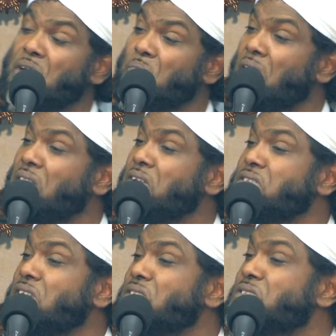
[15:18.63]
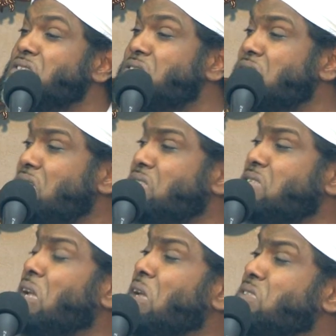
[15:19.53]
your brothers and sisters.
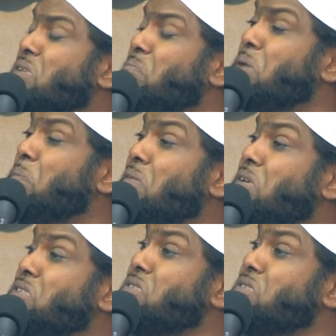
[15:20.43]
Some people reach a